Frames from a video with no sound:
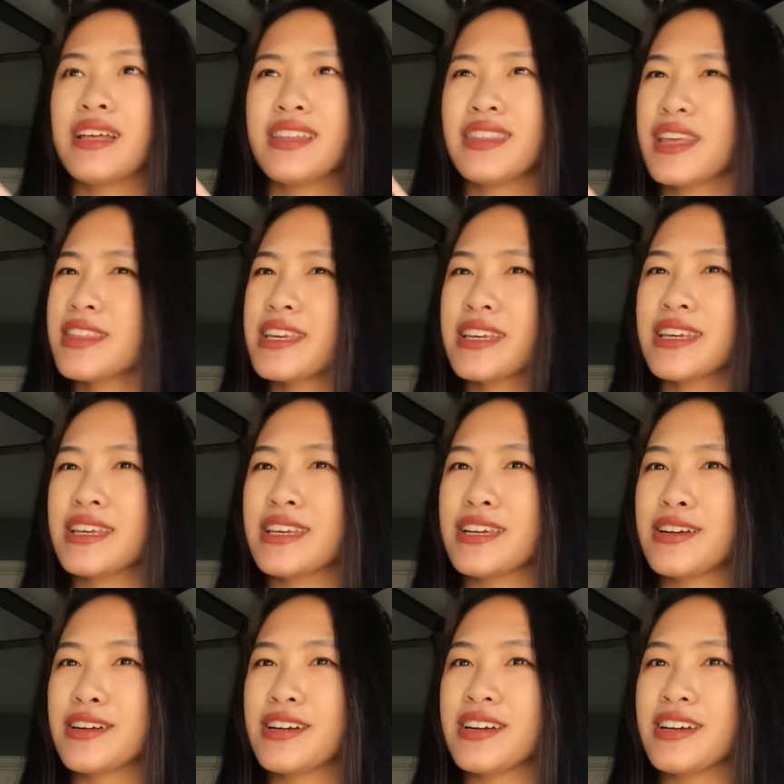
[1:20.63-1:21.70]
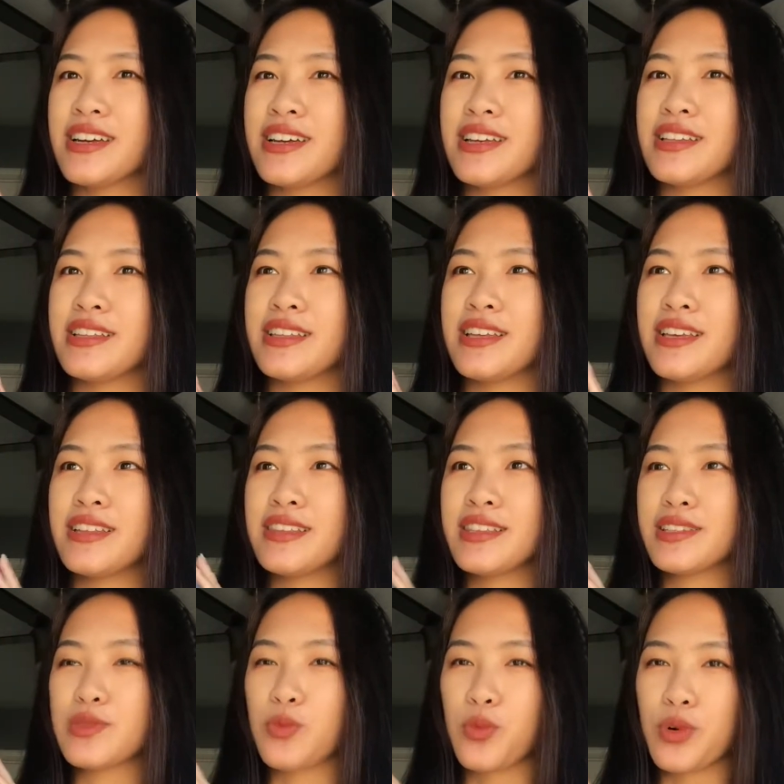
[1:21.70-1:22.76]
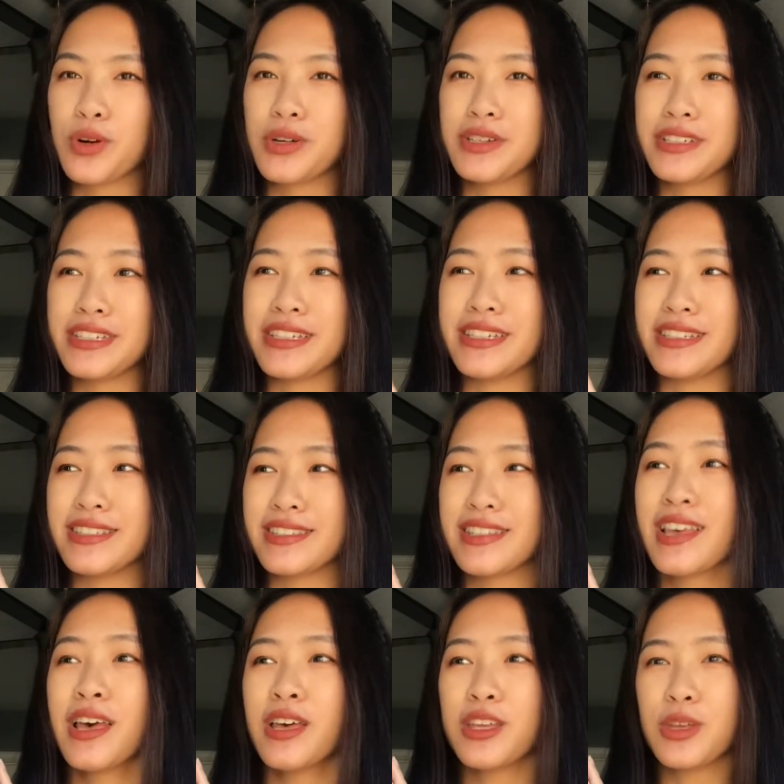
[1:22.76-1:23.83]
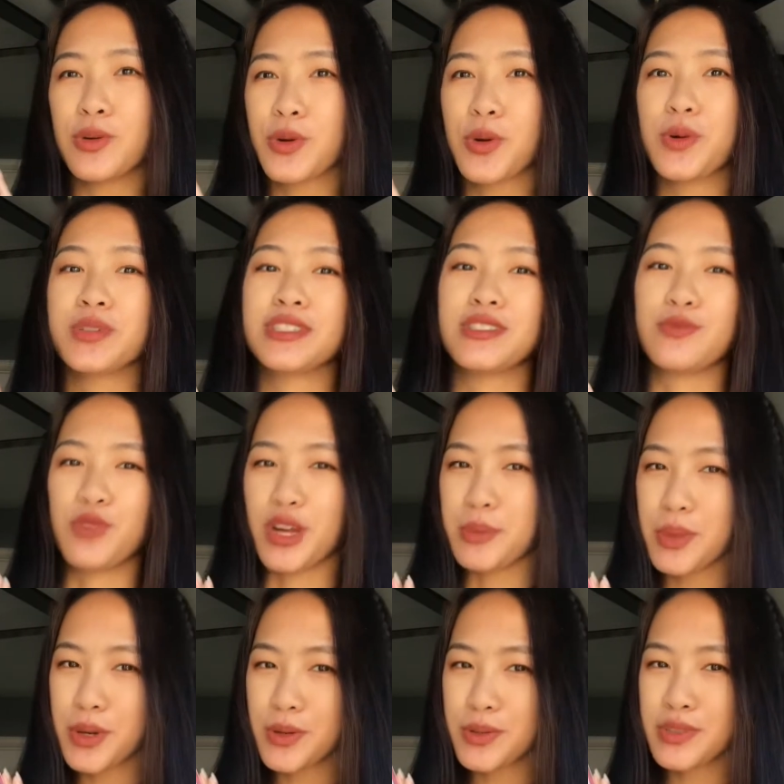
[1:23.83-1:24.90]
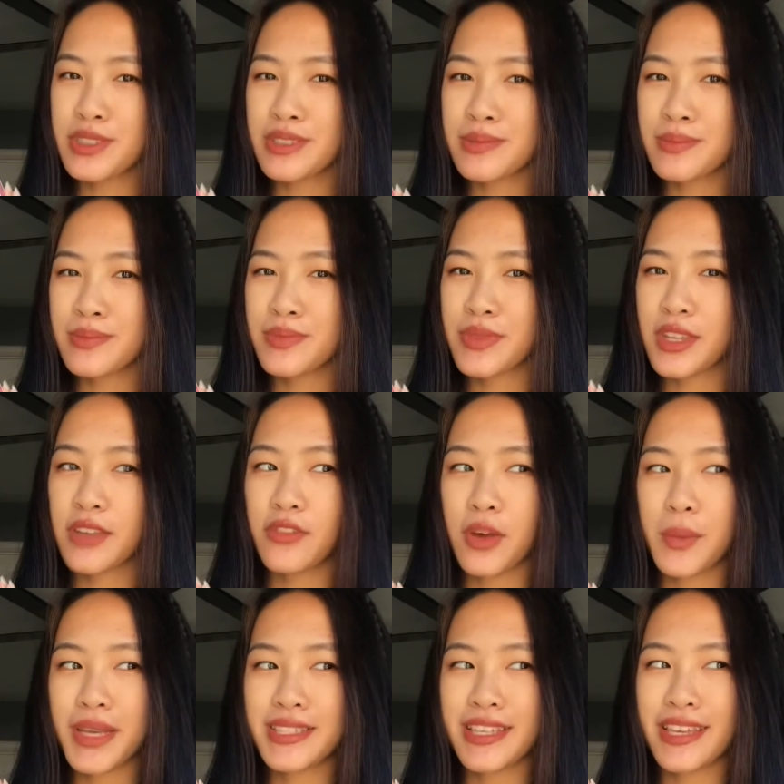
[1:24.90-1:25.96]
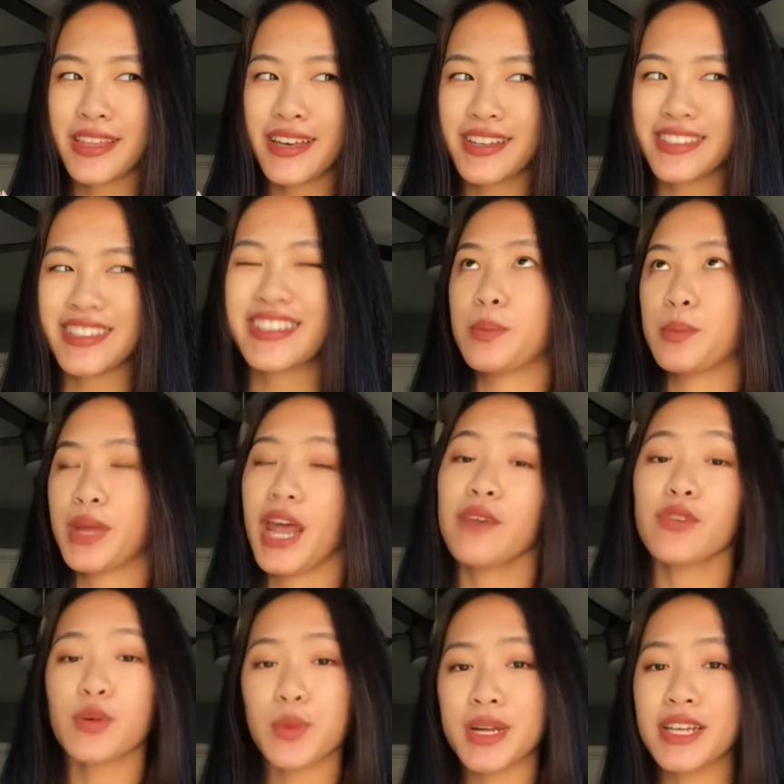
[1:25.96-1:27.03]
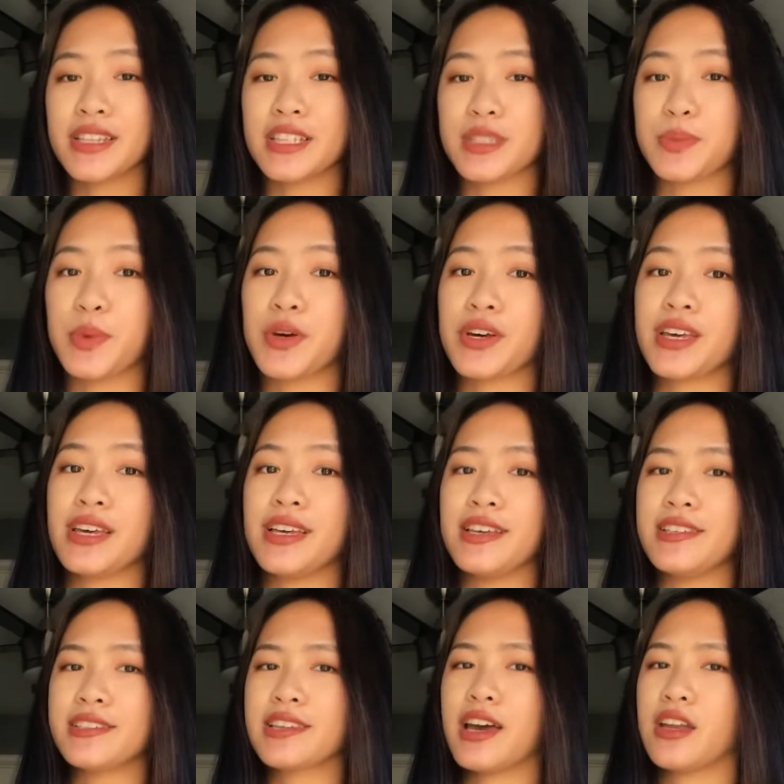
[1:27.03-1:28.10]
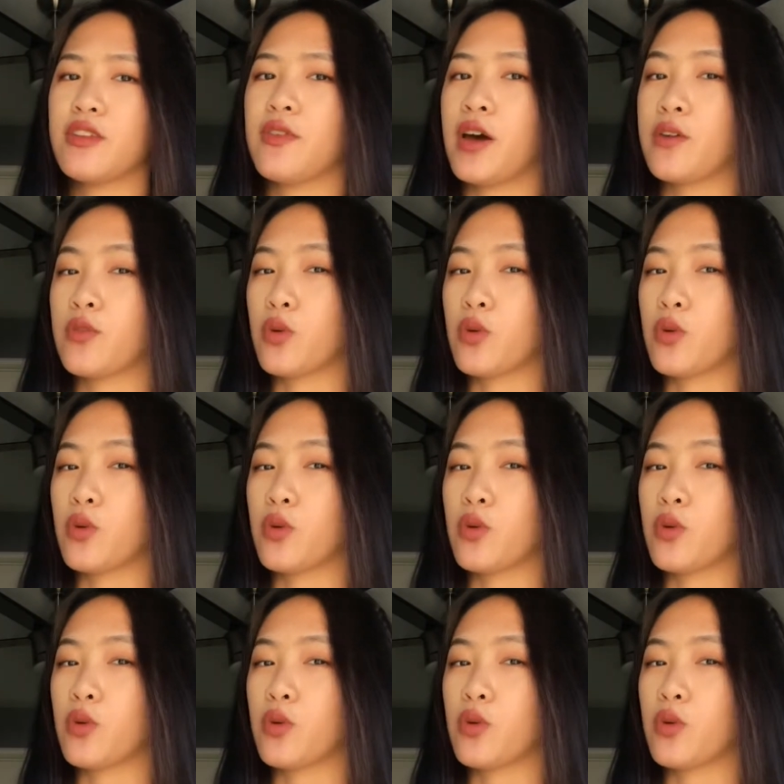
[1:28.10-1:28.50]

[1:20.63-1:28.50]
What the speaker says: Nothing here in this world is unicorns and rainbows, if I may say that. But everyone in this book is kind of out for